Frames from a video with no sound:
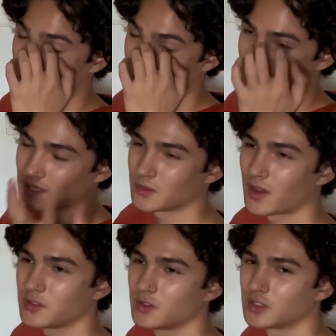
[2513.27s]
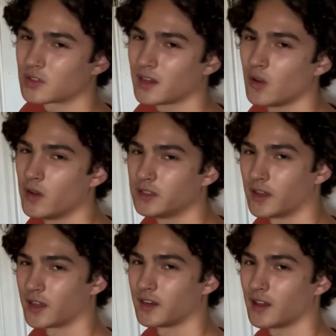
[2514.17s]
because I was also going to try going to
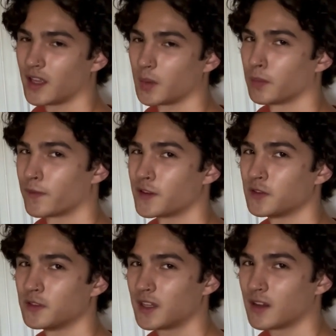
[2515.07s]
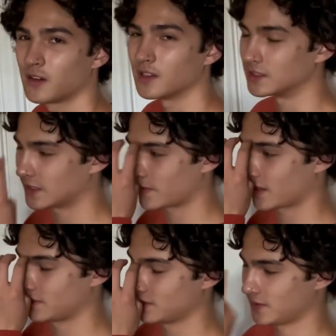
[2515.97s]
like a professional scanner and see if they
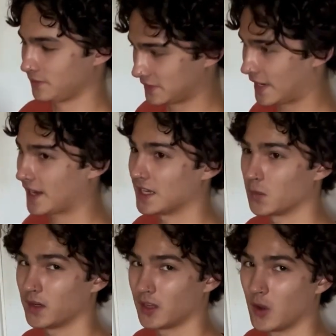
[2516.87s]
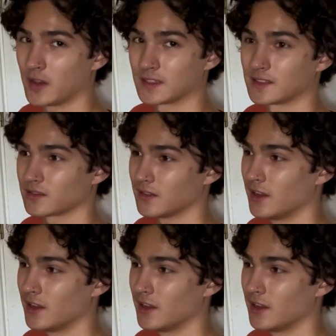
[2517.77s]
could scan it in one go, because that's